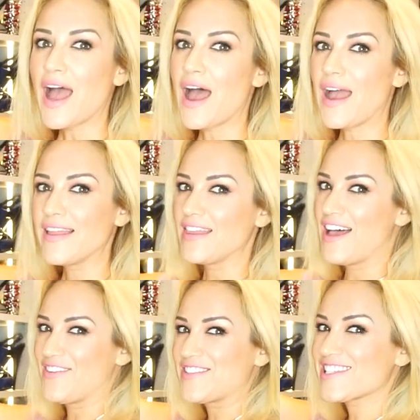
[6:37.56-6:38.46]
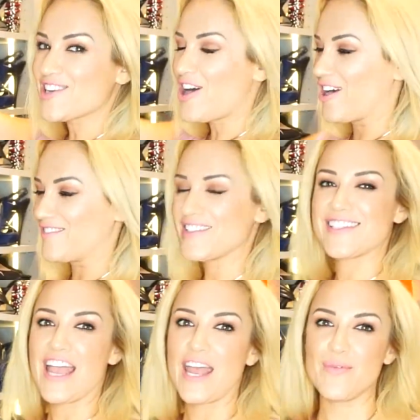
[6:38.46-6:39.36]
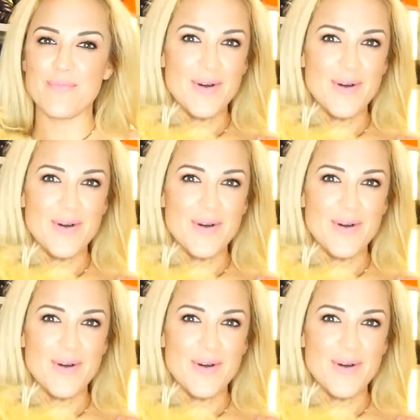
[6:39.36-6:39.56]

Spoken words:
I love scarves and